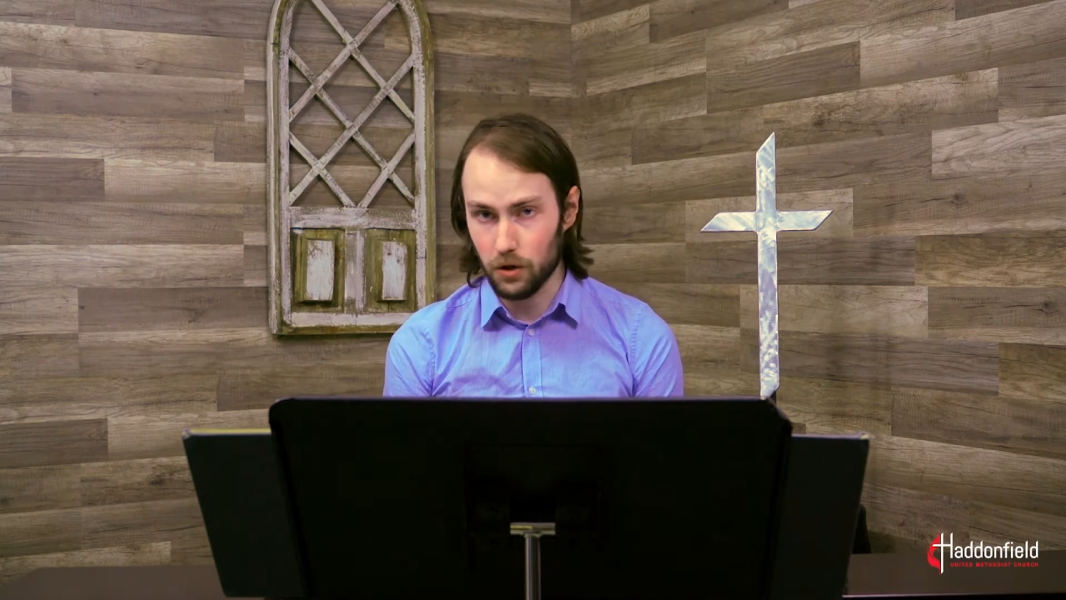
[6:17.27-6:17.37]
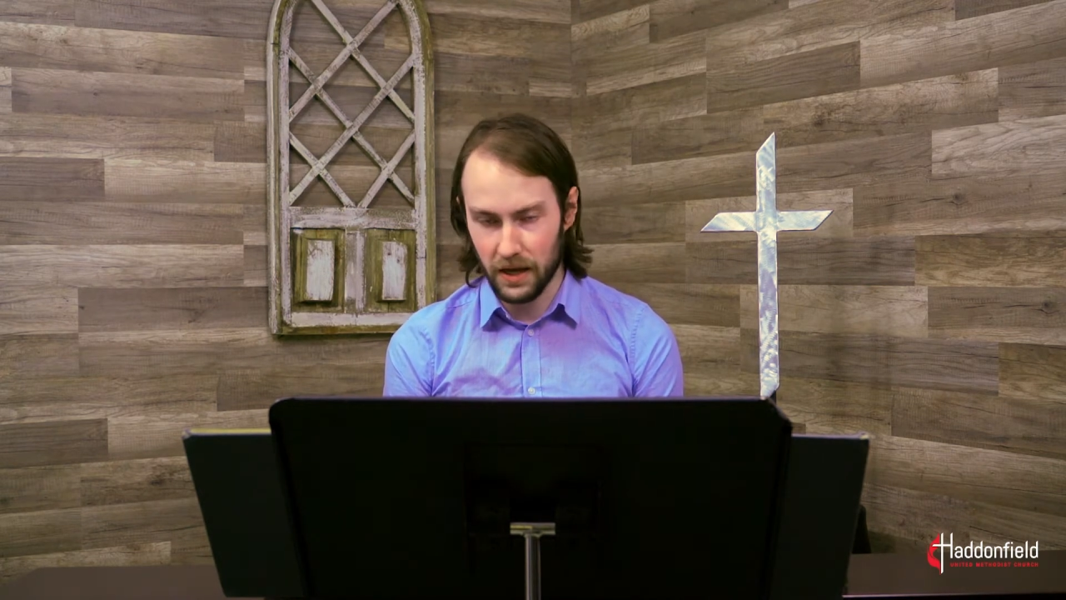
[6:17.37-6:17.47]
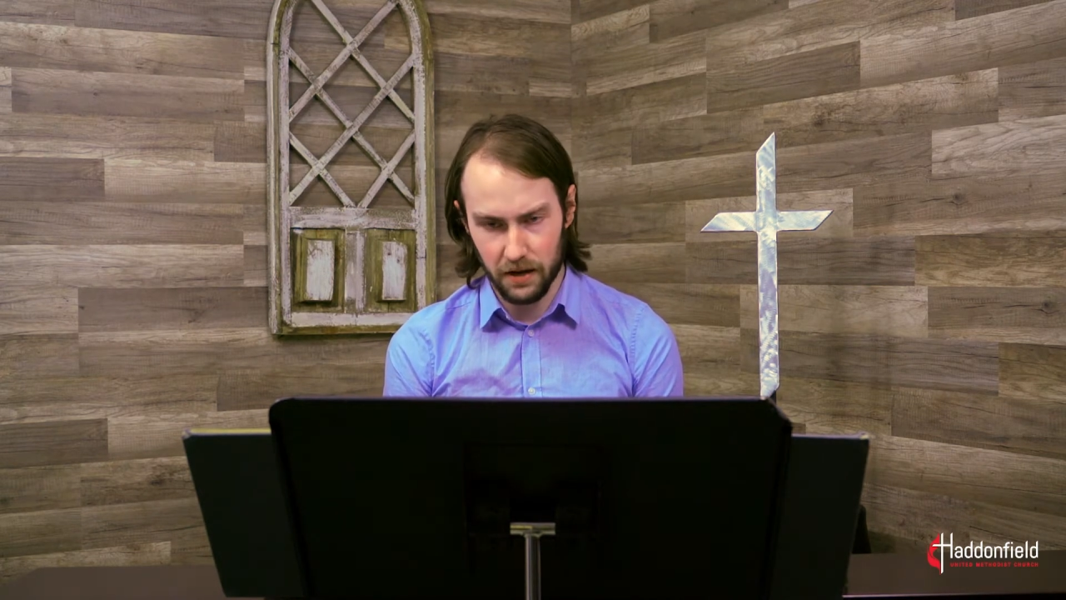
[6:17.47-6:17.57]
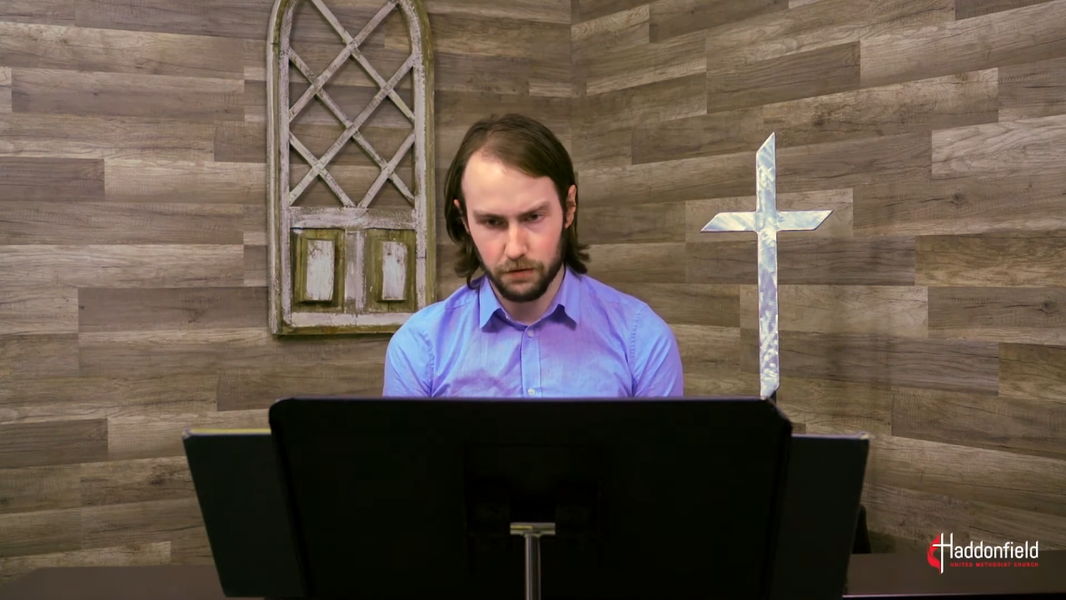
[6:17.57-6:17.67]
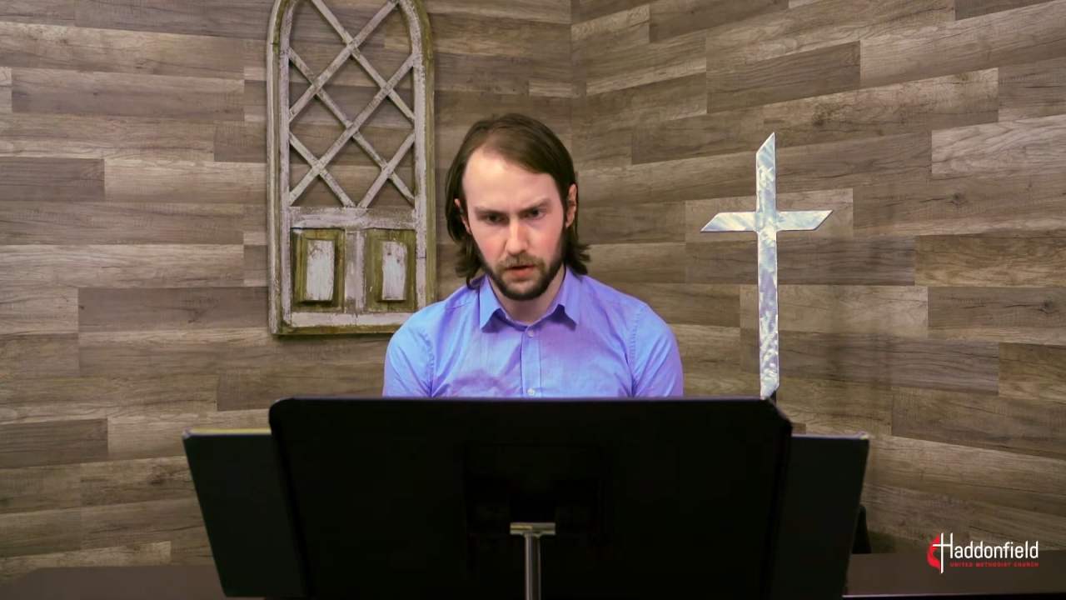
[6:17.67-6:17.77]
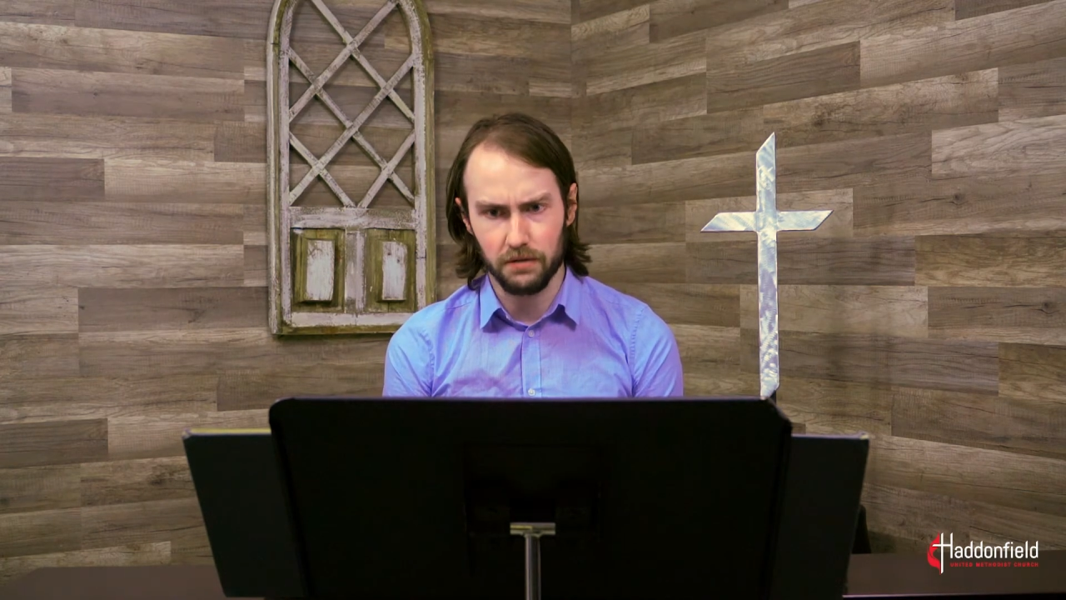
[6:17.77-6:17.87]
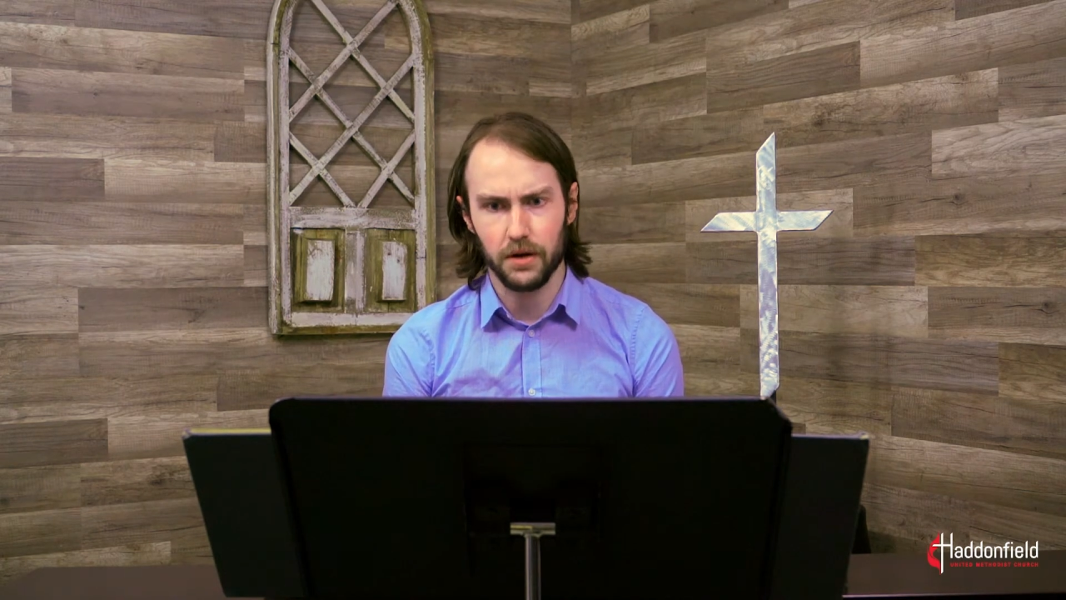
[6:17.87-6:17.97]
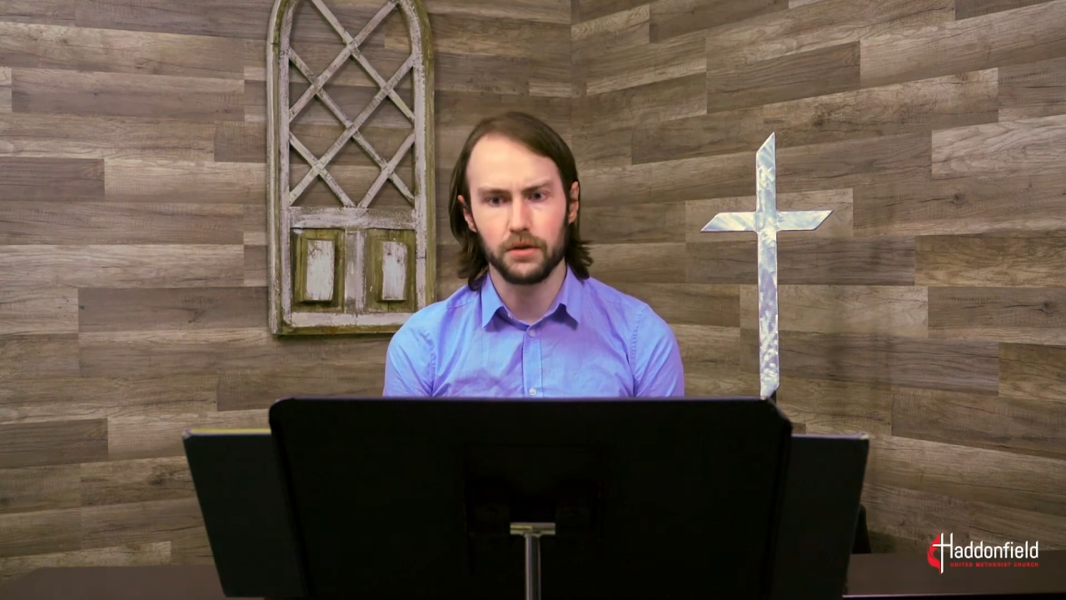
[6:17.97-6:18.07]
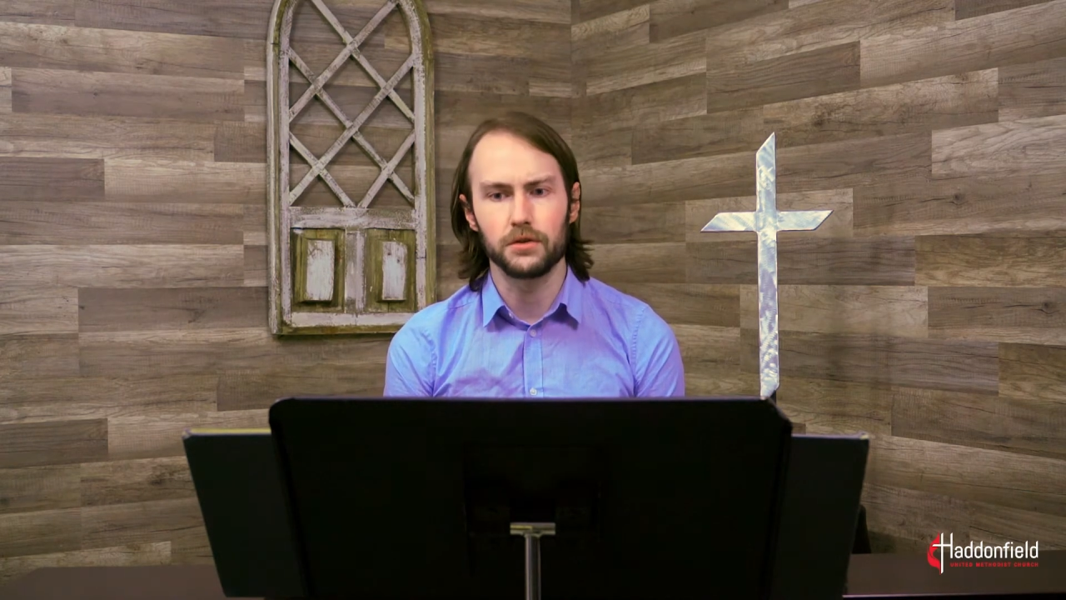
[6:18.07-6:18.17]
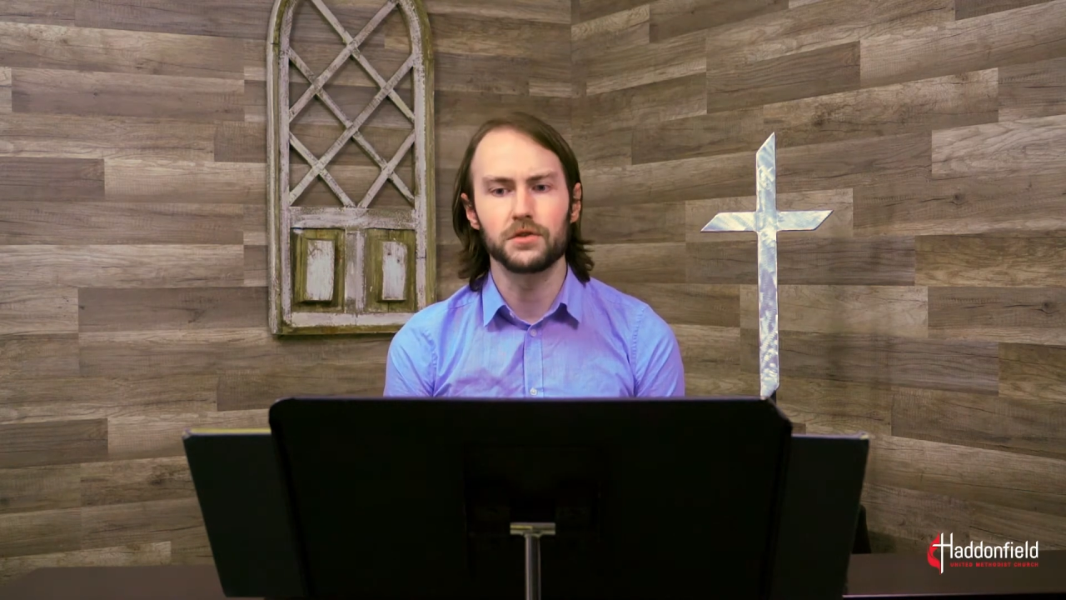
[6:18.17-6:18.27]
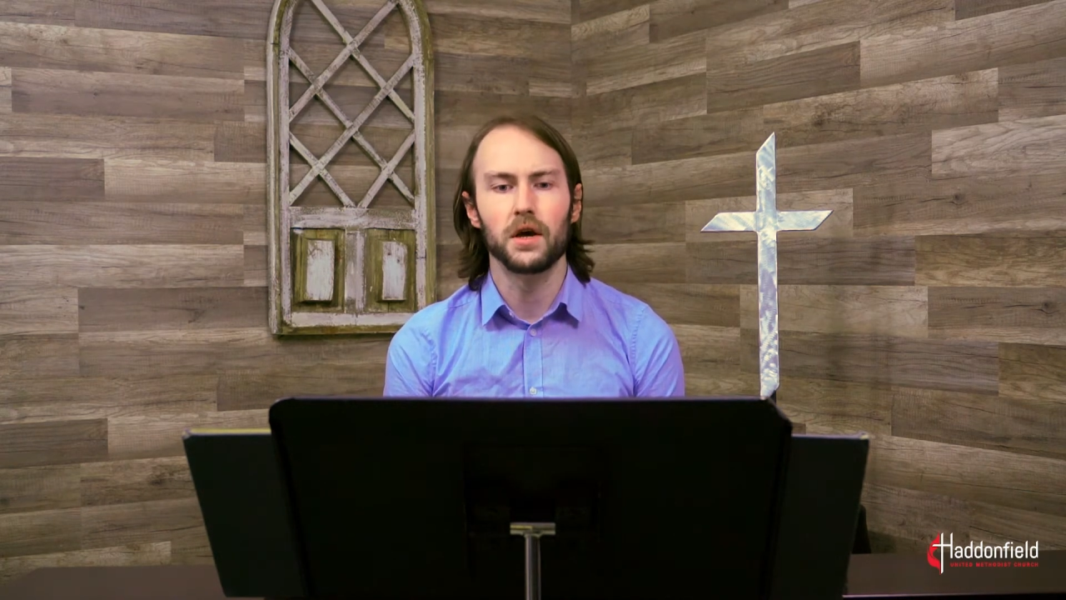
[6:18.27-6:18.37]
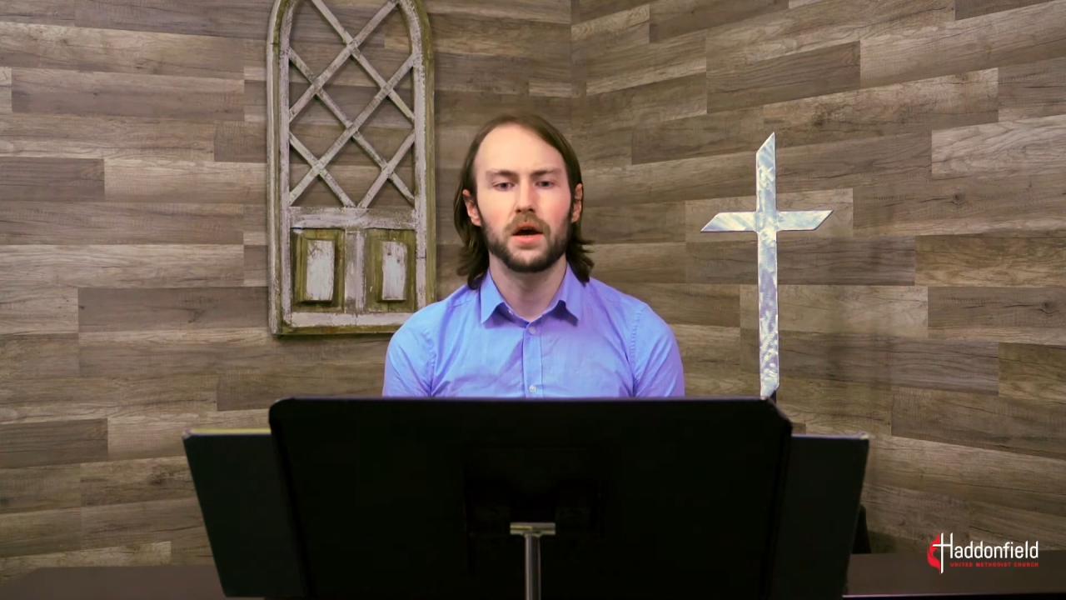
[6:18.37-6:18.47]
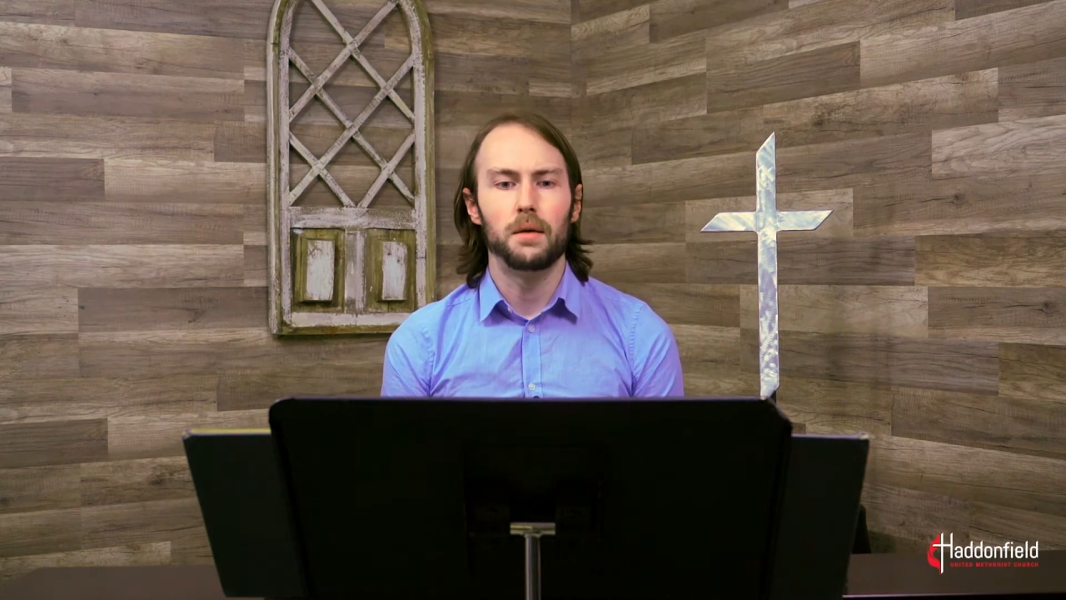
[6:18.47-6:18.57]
handful of others.